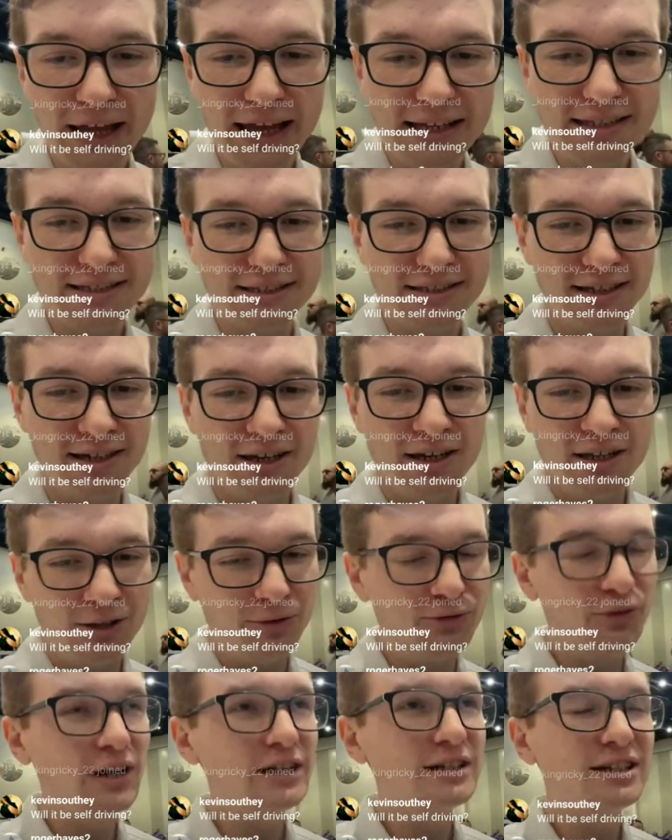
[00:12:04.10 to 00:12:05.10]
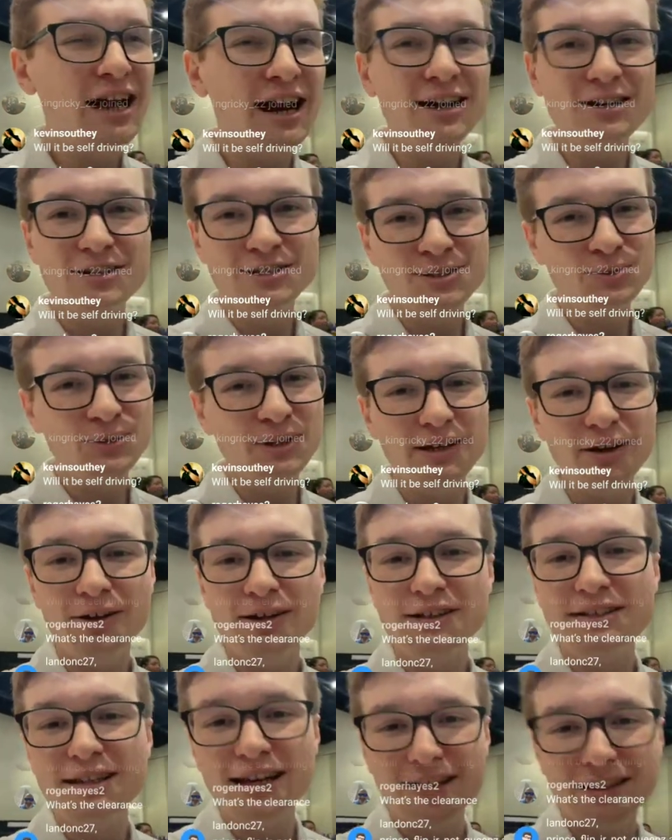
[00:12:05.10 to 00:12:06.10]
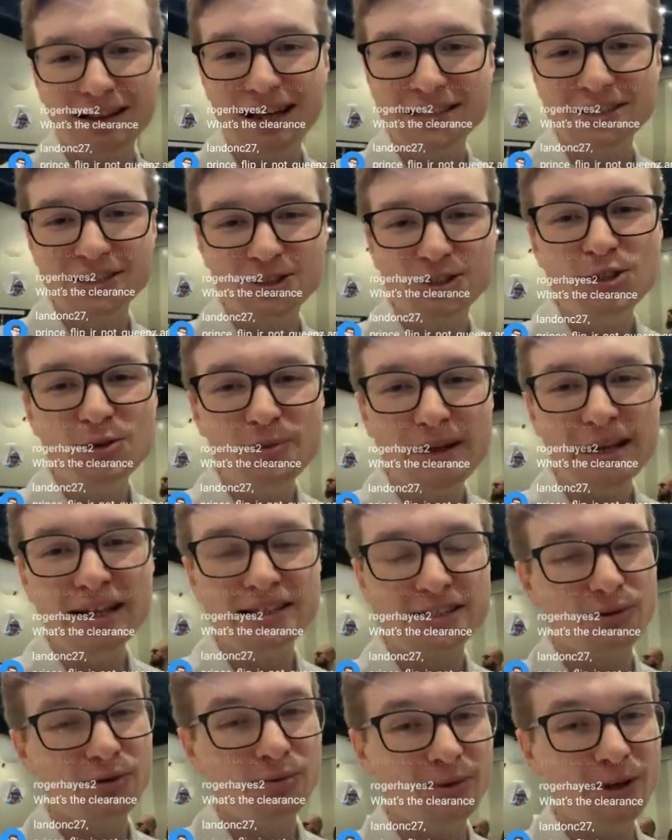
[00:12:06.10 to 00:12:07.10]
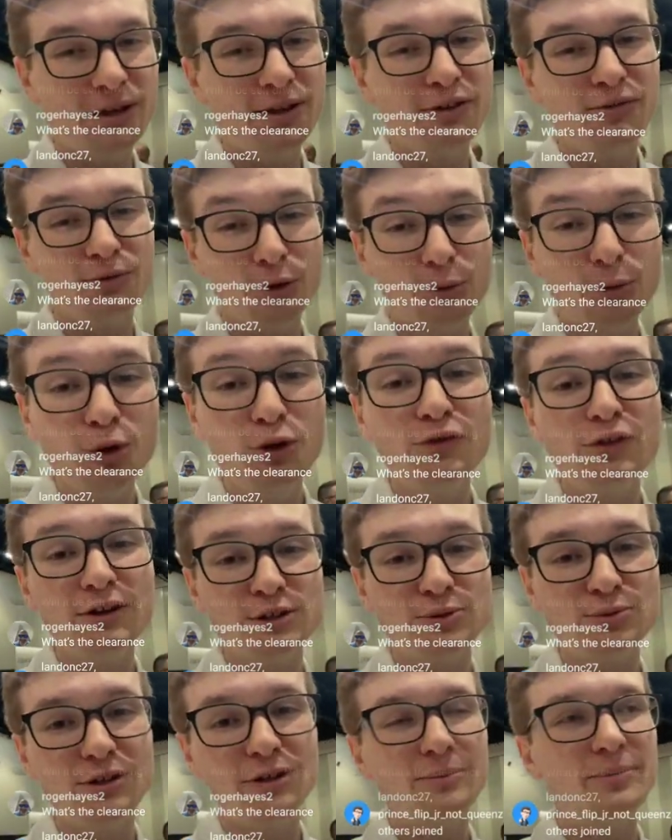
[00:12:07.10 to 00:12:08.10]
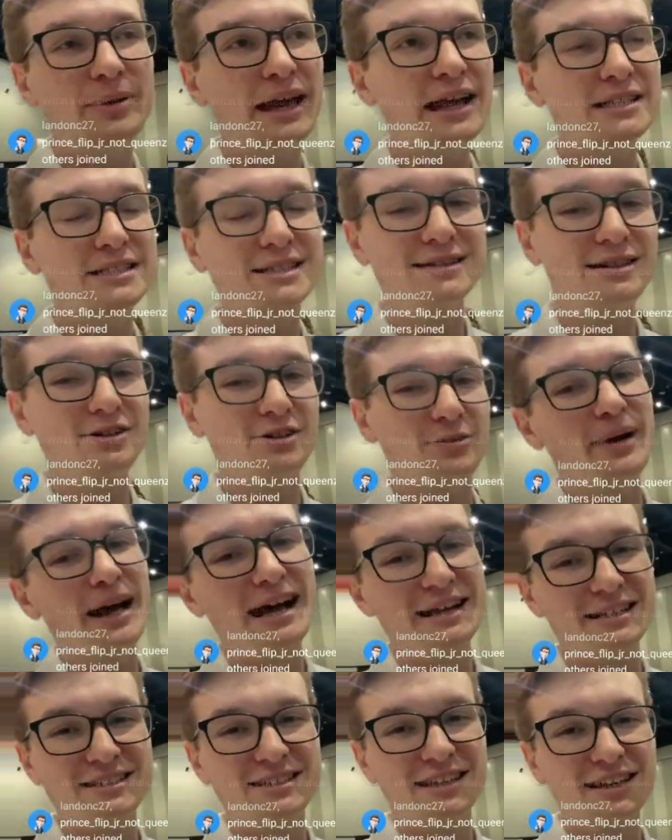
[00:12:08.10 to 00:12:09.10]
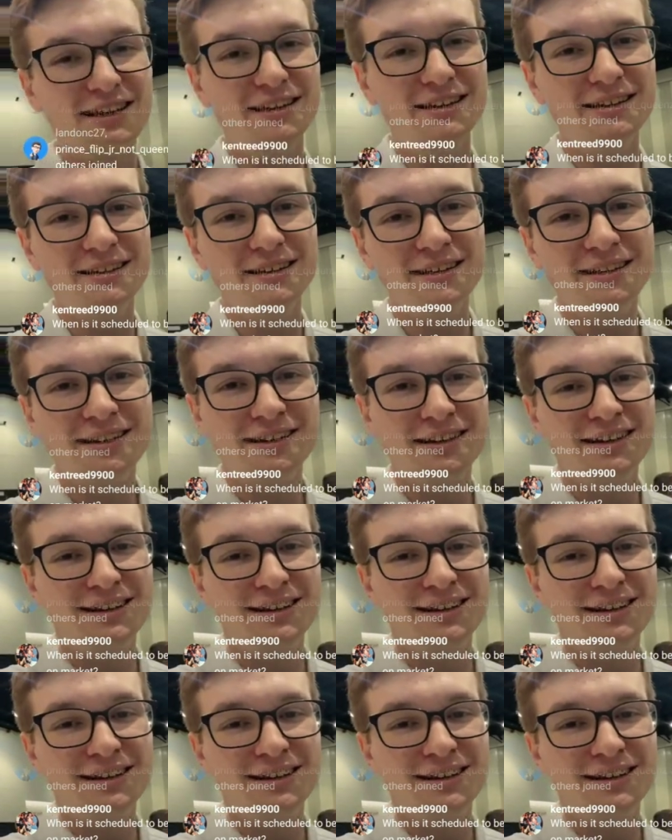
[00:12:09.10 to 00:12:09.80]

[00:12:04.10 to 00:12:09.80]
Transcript: to replace. The front tires really only take less than 2 minutes to remove those wheel pants, and then you're back to,